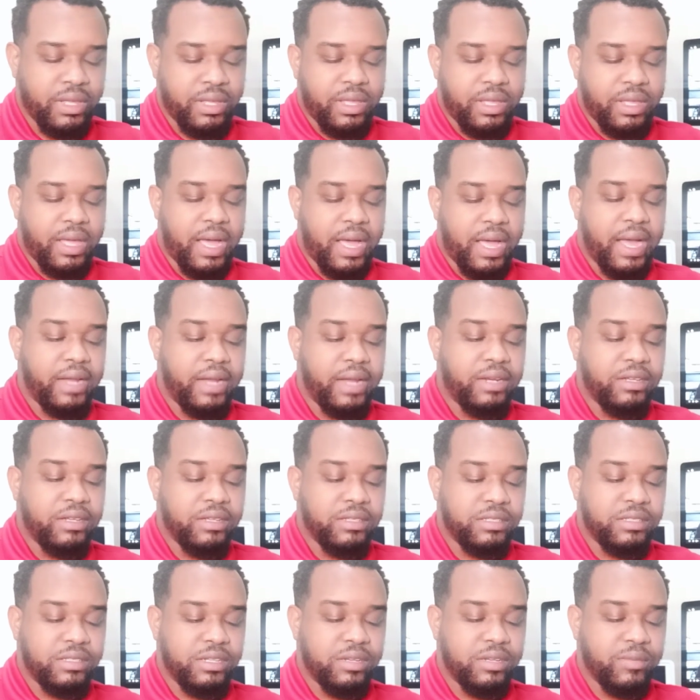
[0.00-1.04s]
add your
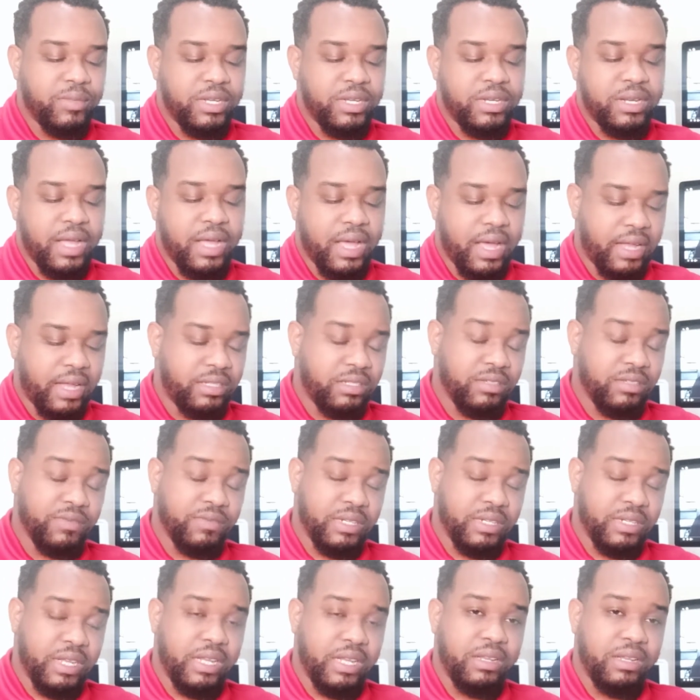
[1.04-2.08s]
cinnamon, add your
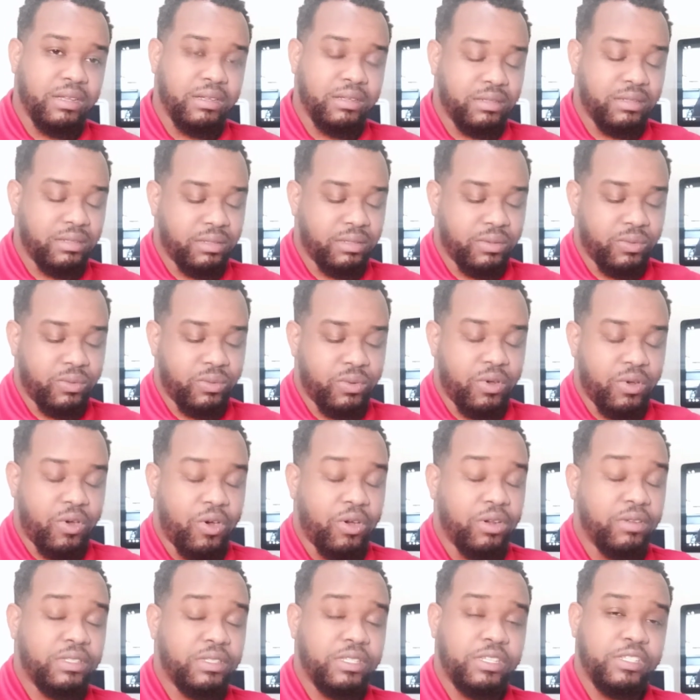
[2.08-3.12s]
vanilla, all
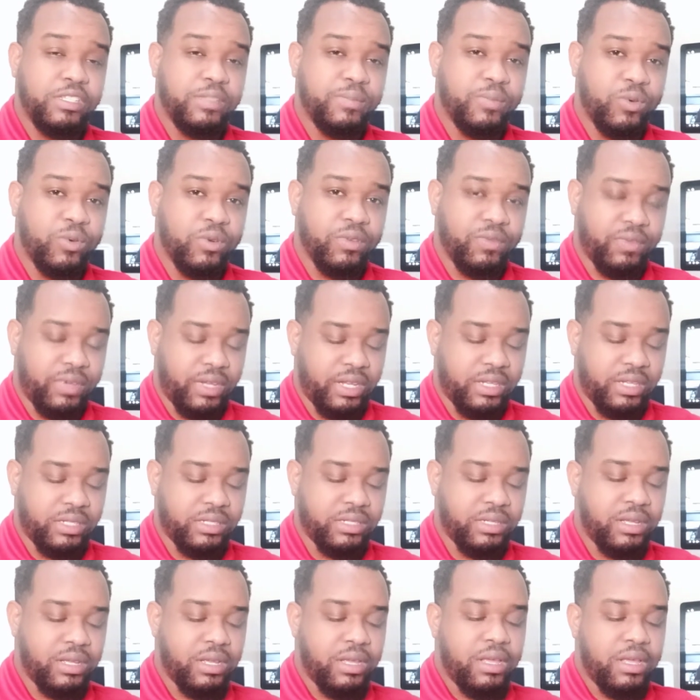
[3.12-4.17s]
a teaspoon of each.
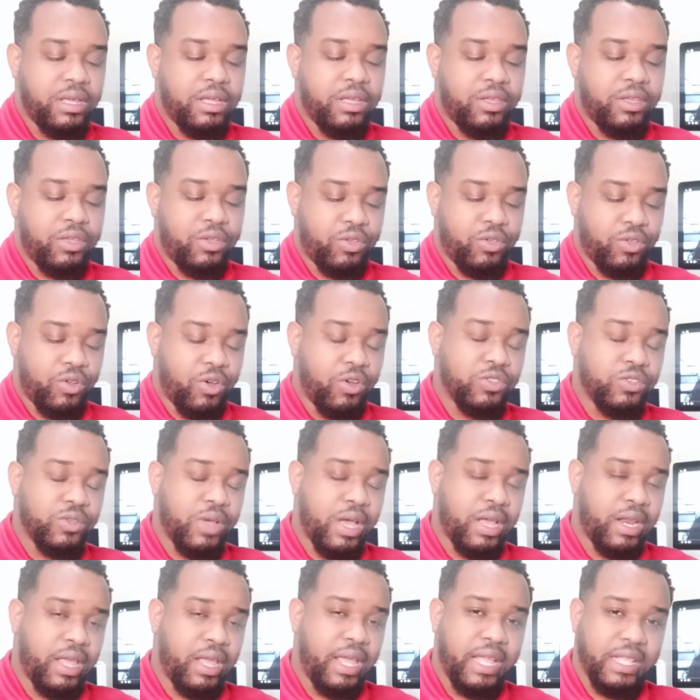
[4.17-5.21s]
You can also add
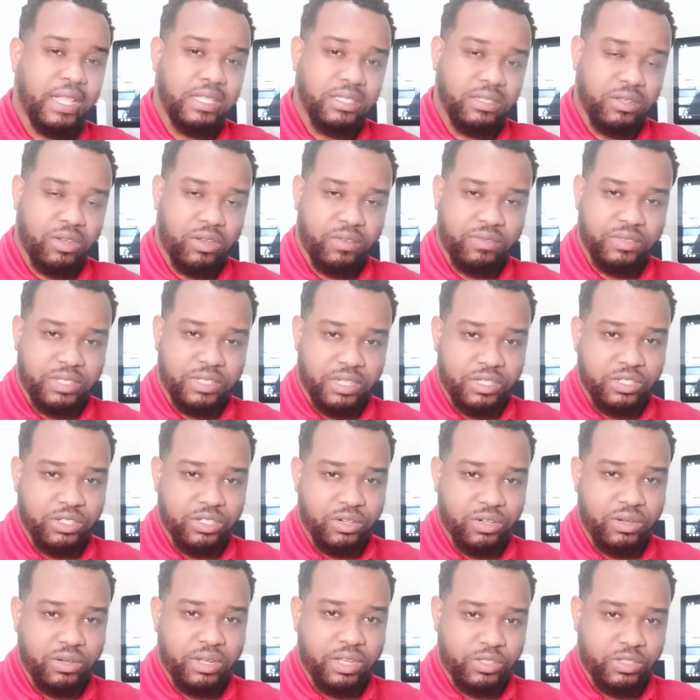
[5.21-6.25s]
a hint of
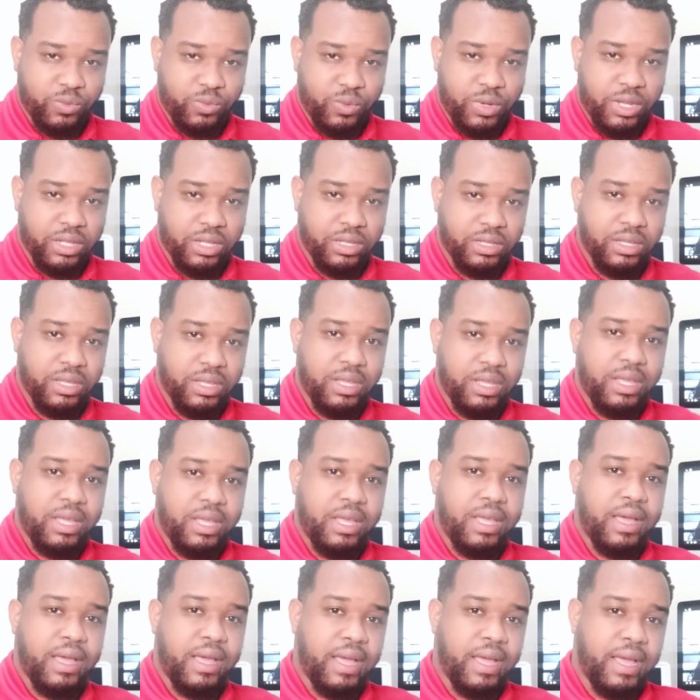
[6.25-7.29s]
ginger as well,
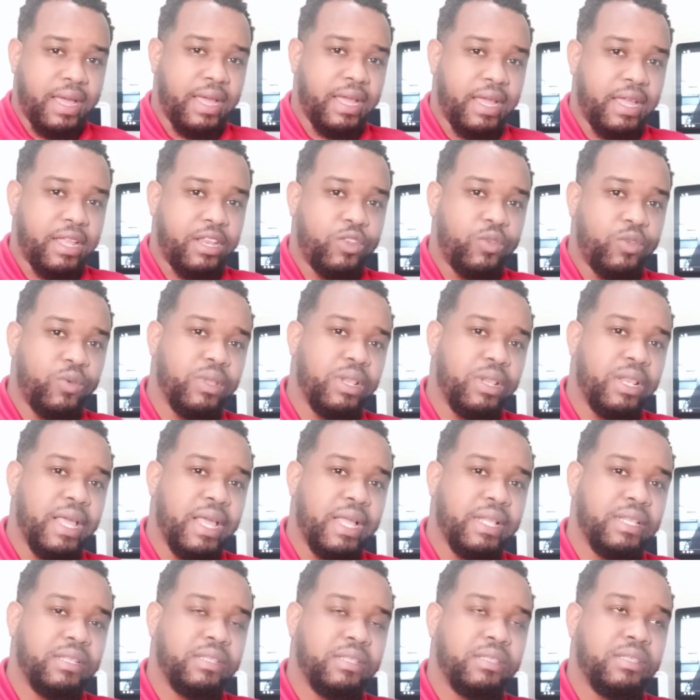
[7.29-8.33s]
and you can
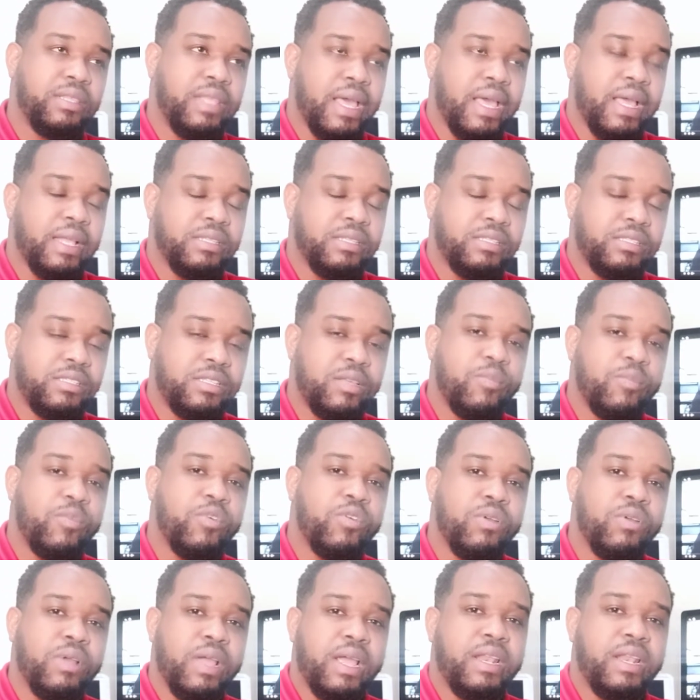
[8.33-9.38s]
let that
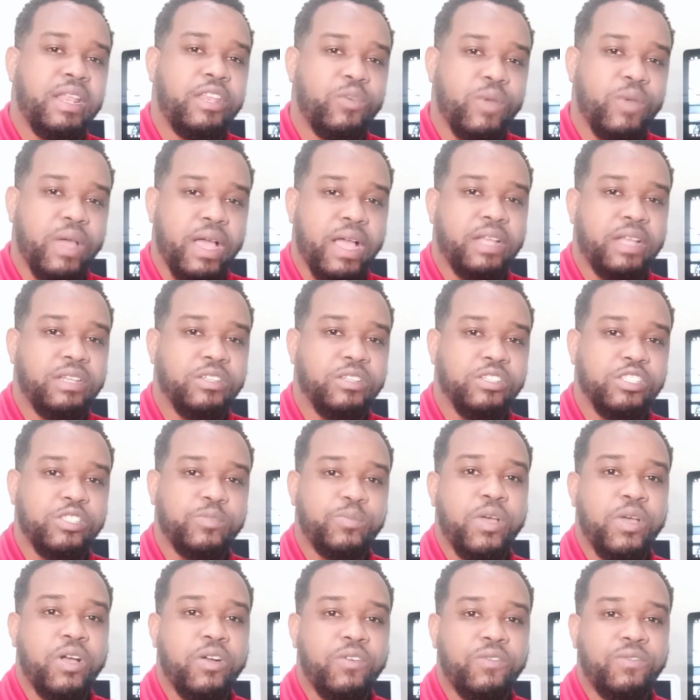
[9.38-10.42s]
simmer, and then you add your
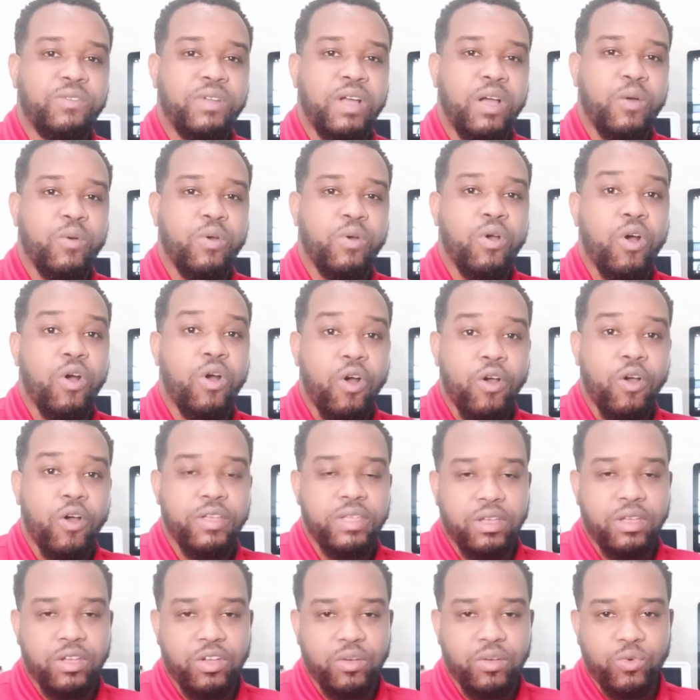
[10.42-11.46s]
spelt flour or your
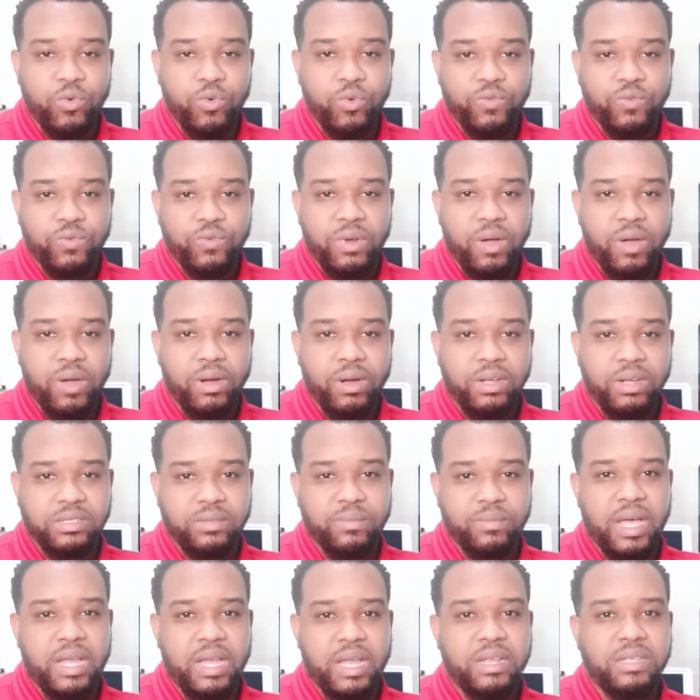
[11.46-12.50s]
kamut flour as a
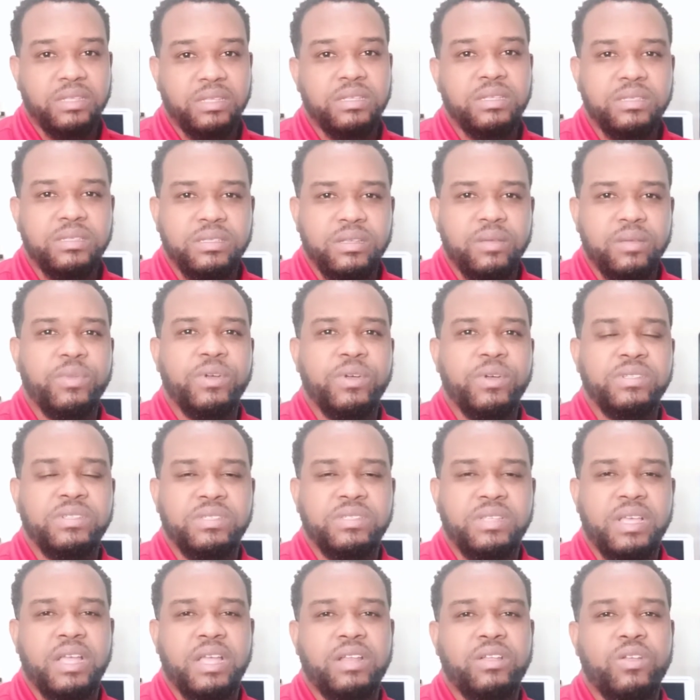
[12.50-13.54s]
balance. Some persons
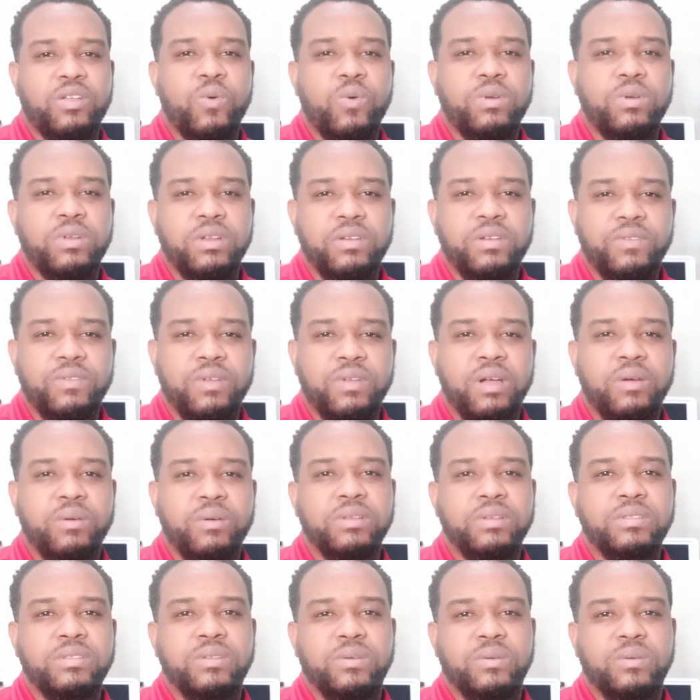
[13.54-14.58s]
add coconut flour,
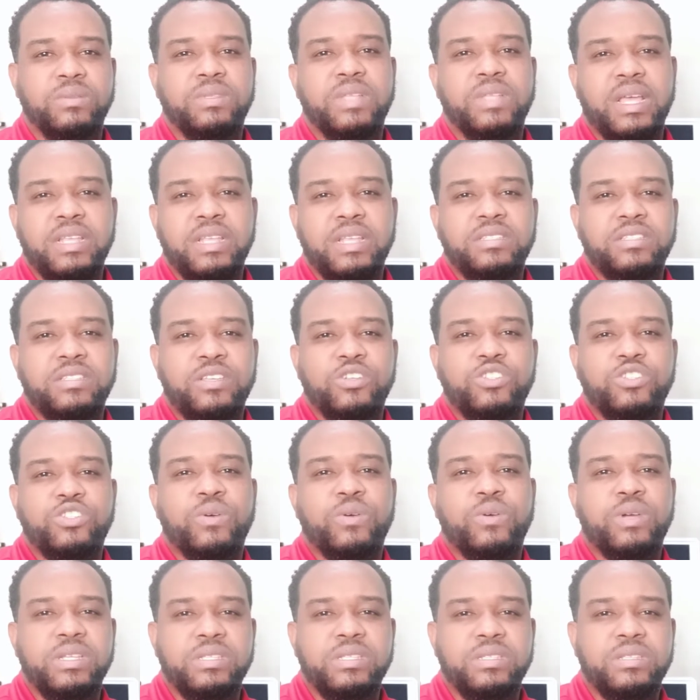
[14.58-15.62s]
so that is your choice.